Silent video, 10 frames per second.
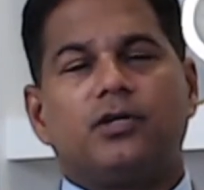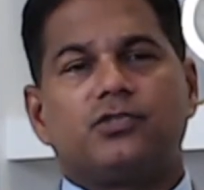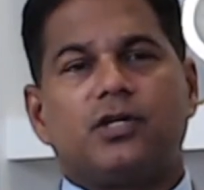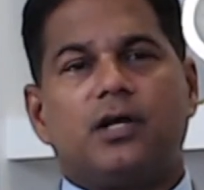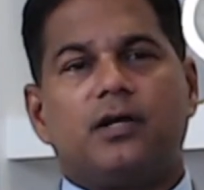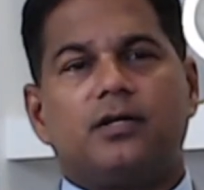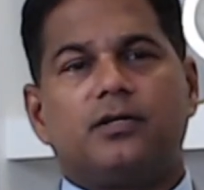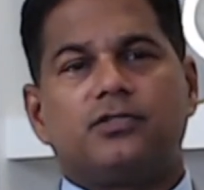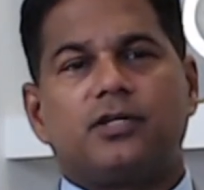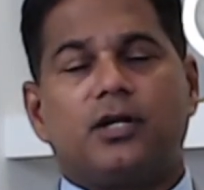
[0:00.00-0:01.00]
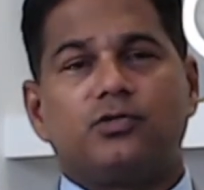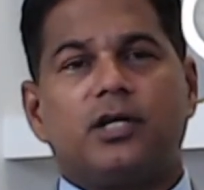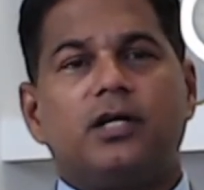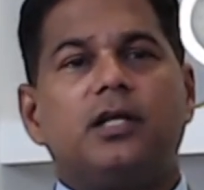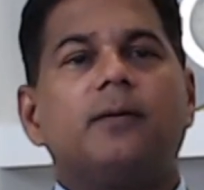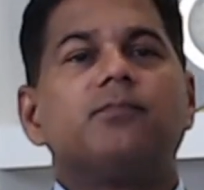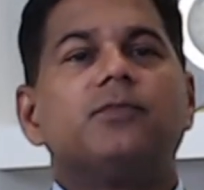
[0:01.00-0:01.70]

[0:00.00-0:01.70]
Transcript: San Jose area.